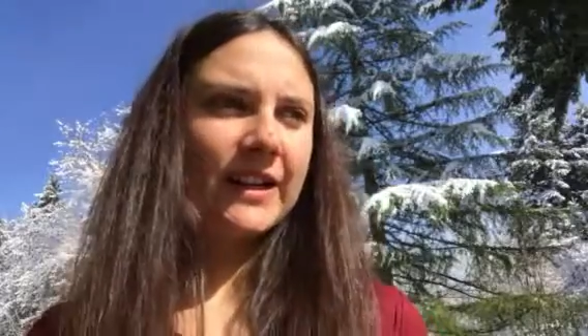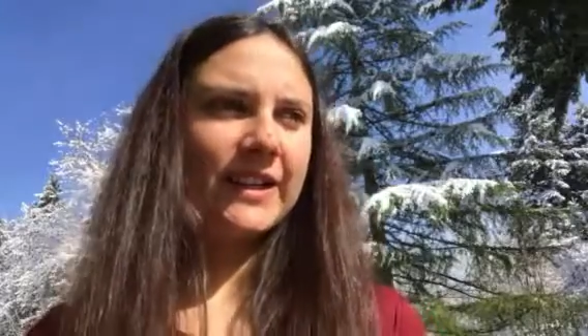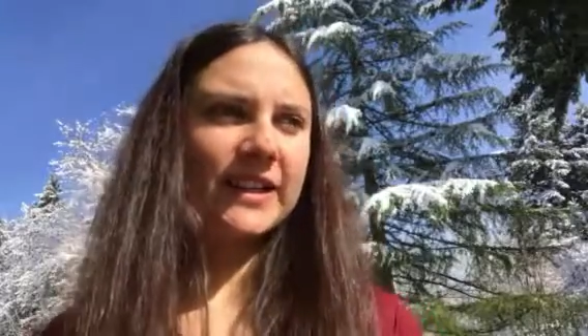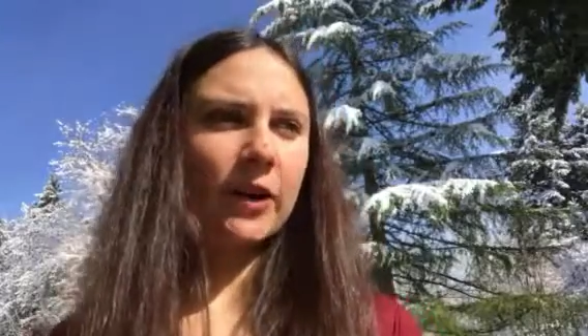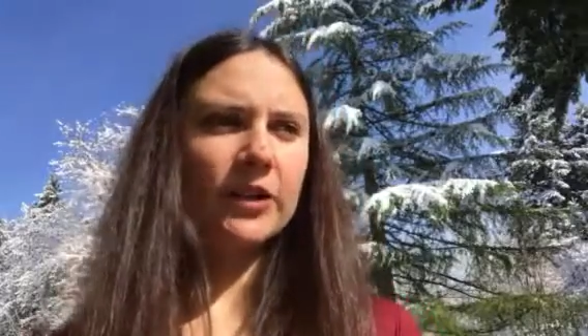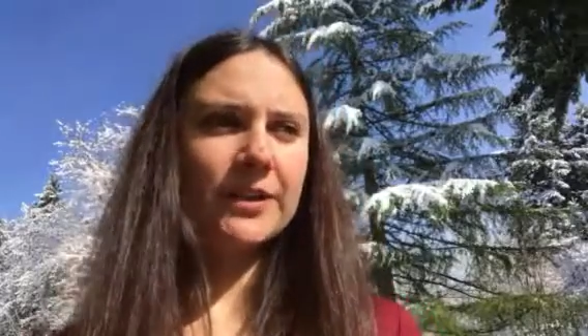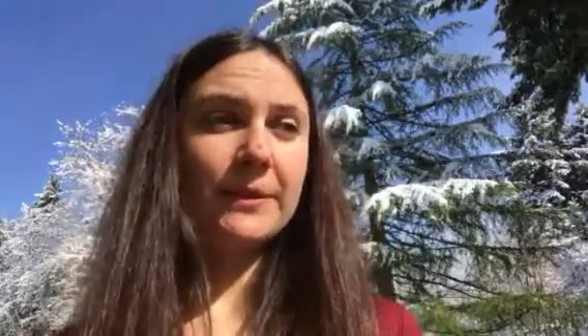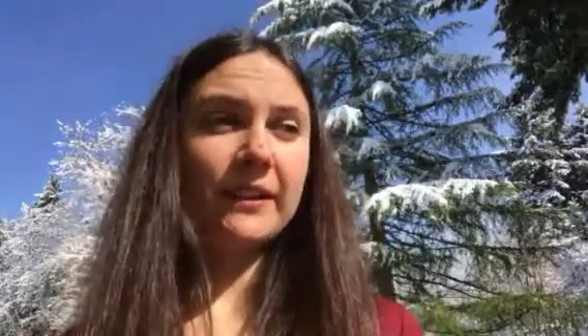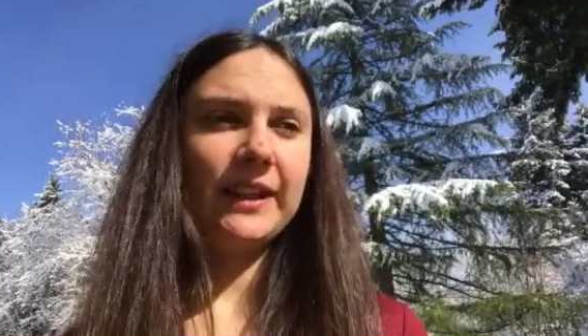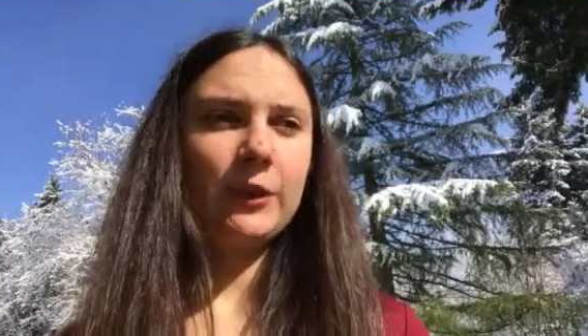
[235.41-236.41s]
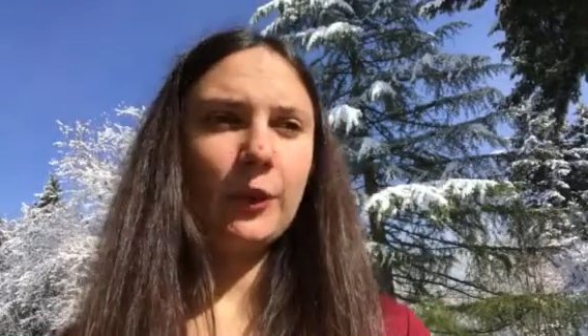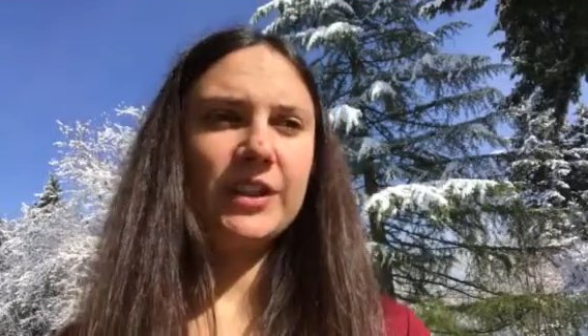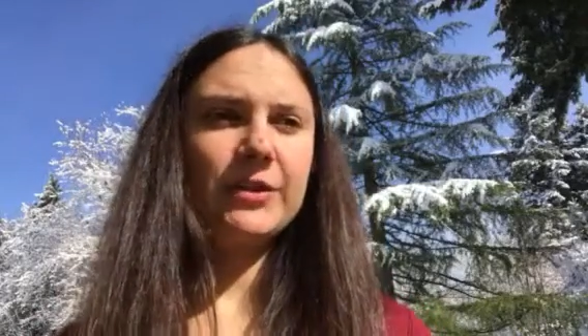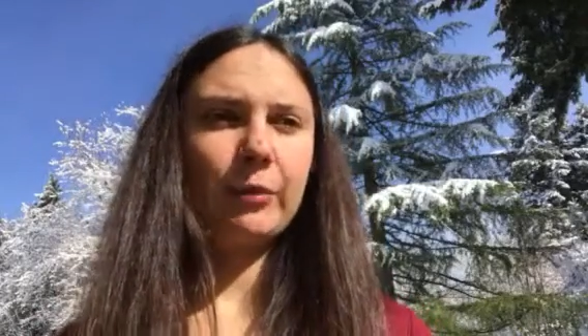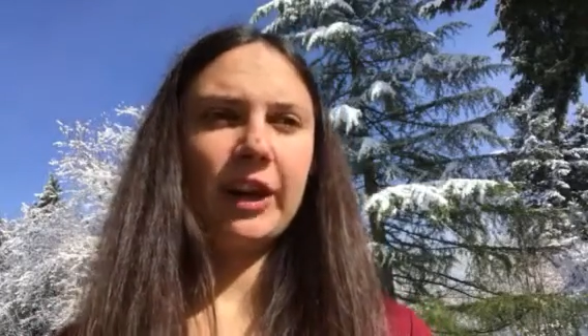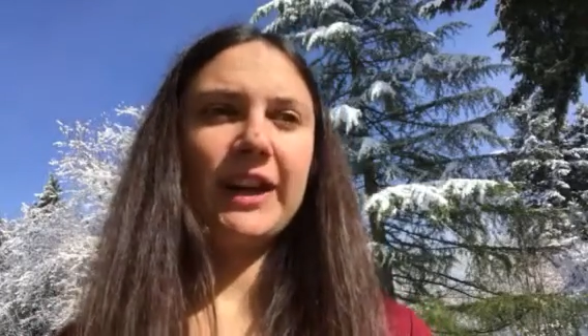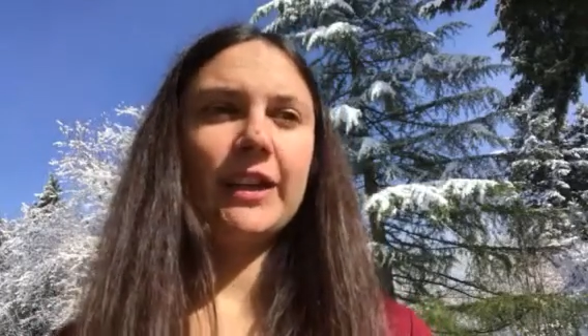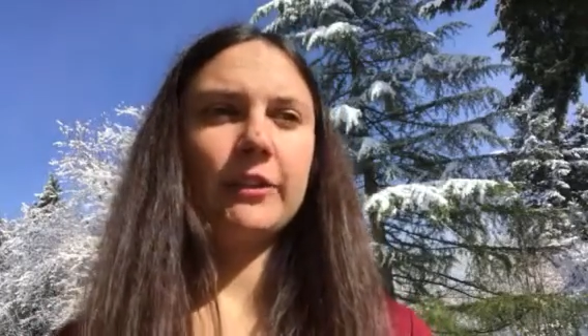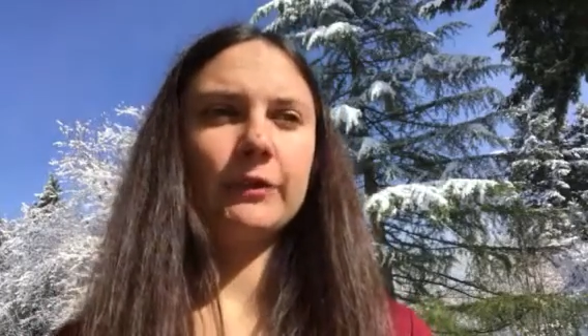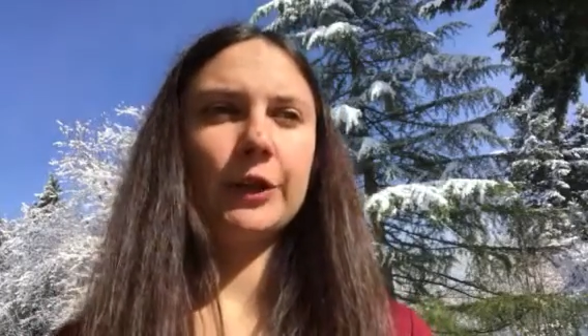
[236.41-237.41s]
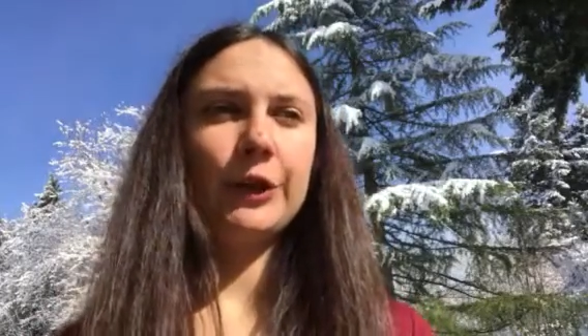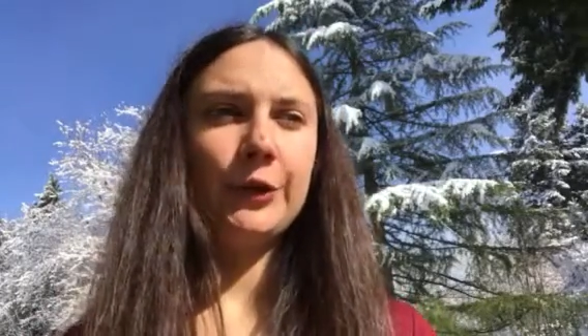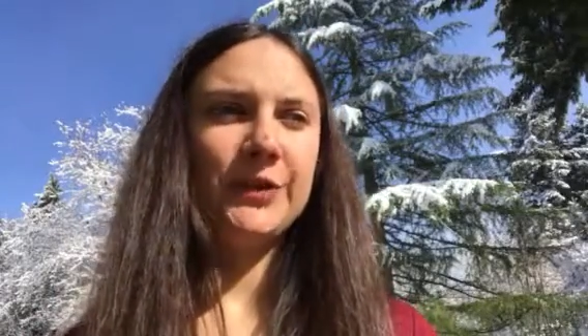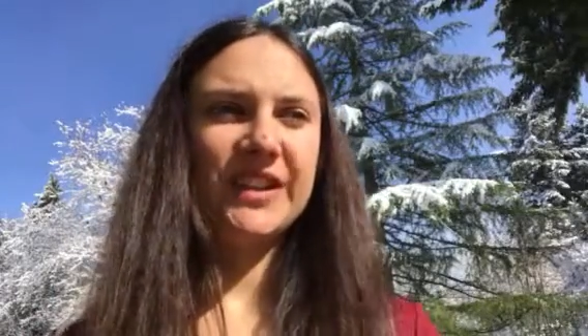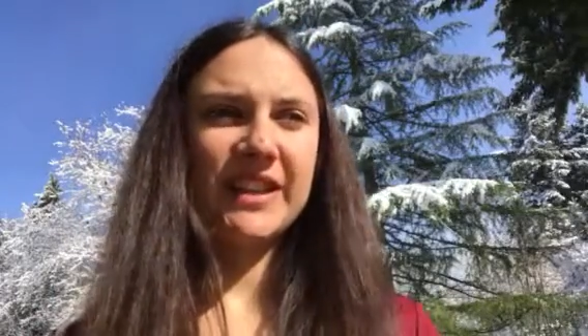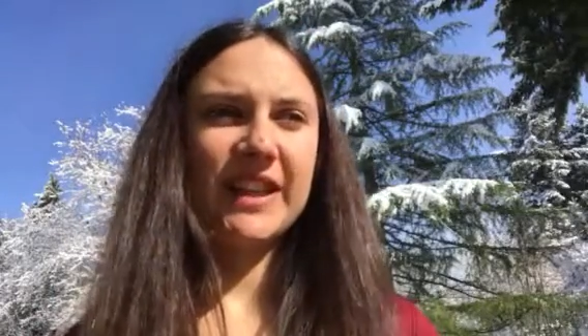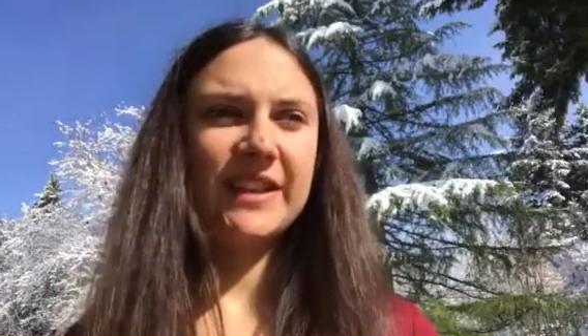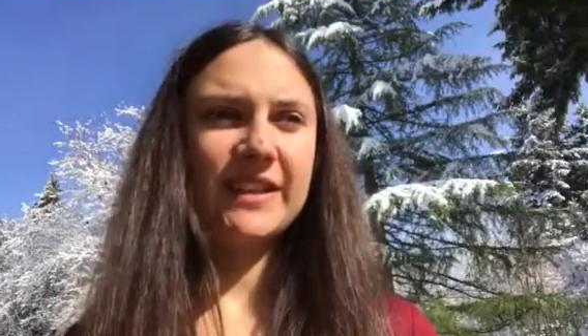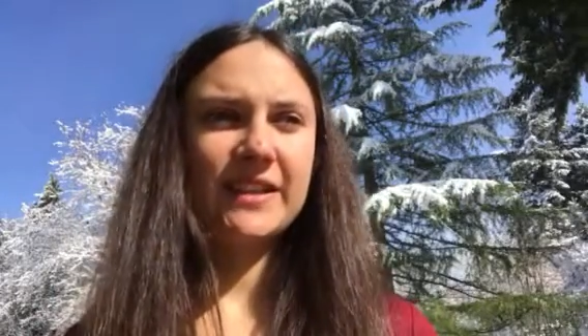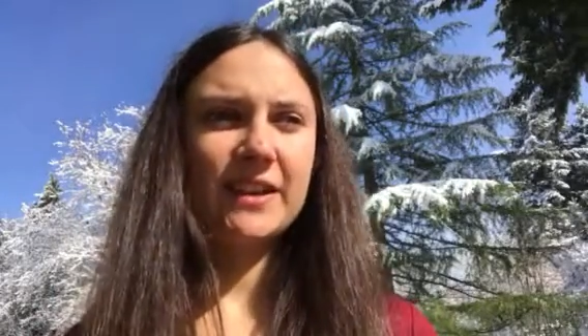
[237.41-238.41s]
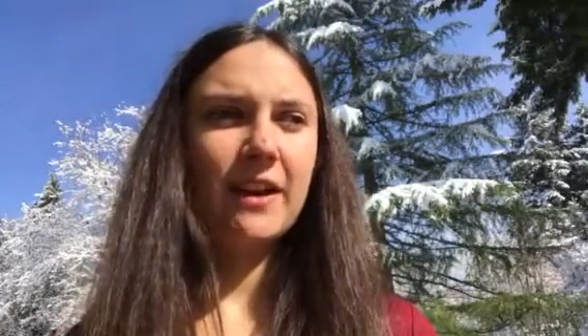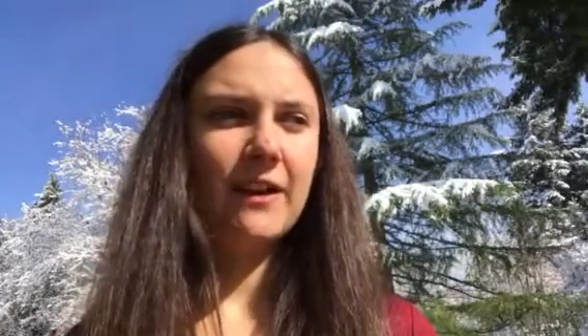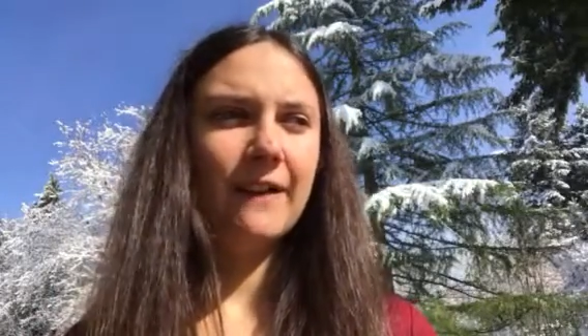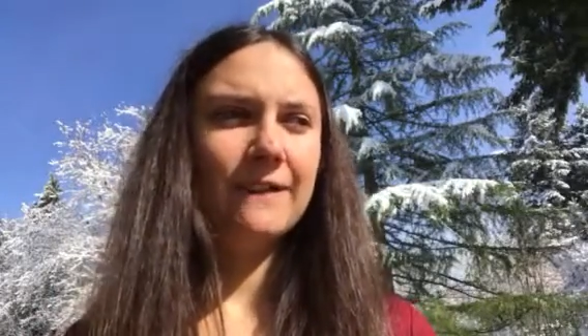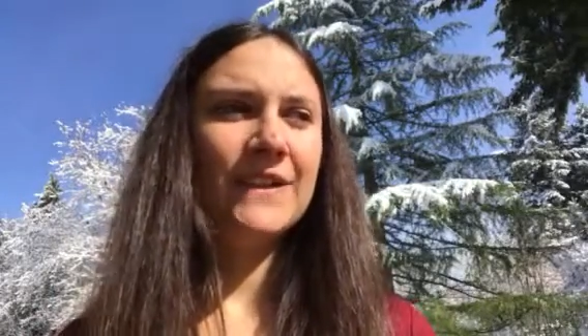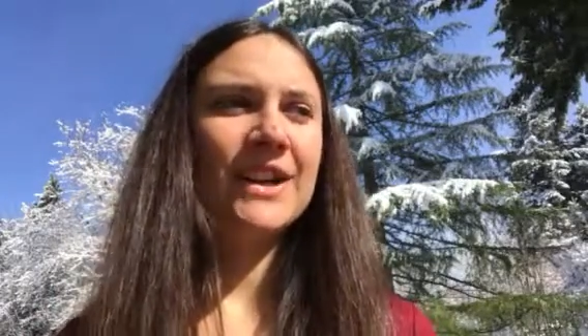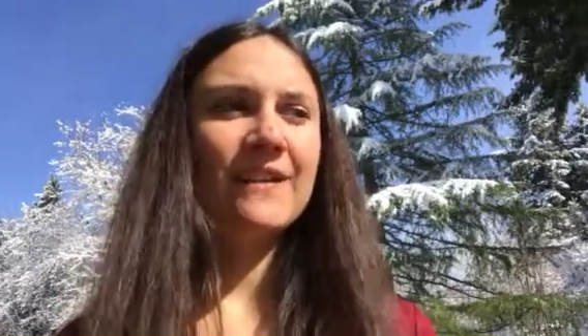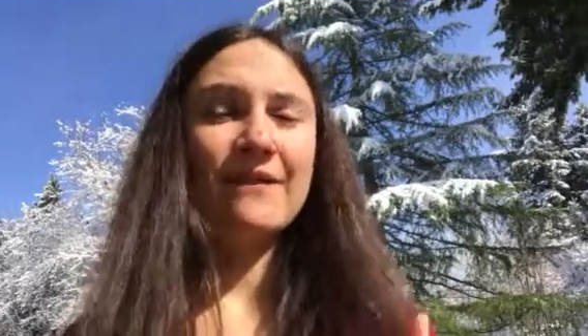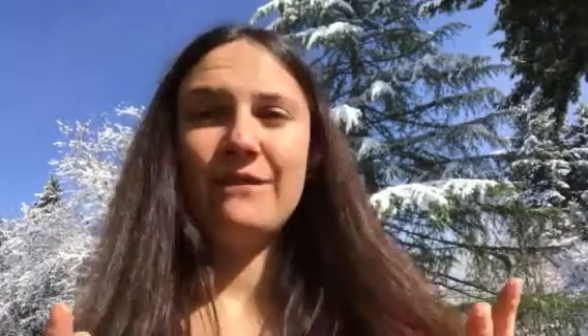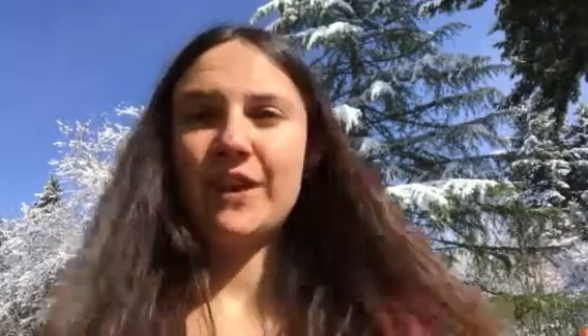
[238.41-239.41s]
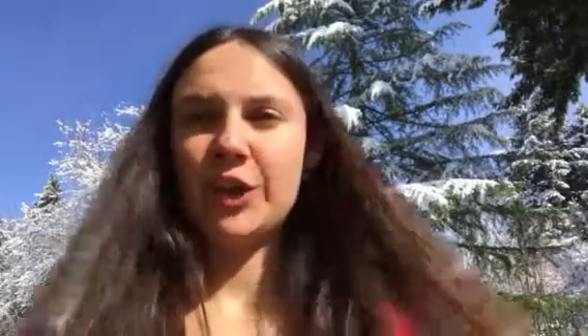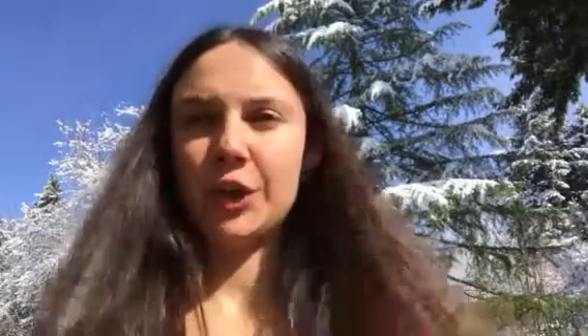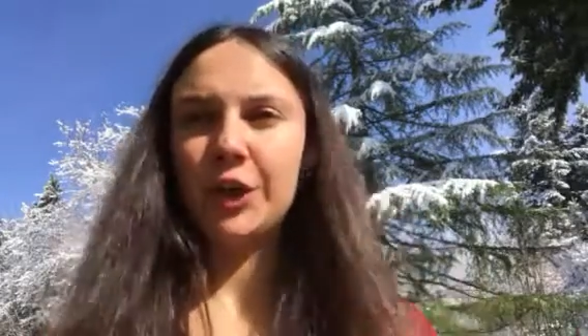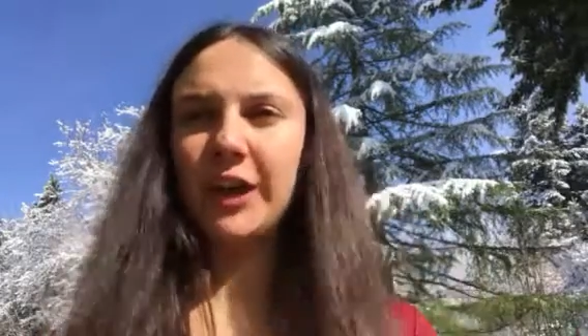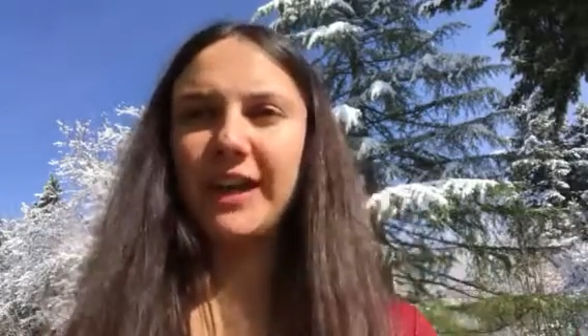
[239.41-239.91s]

is ultimately going to bring a renewed sense of vigor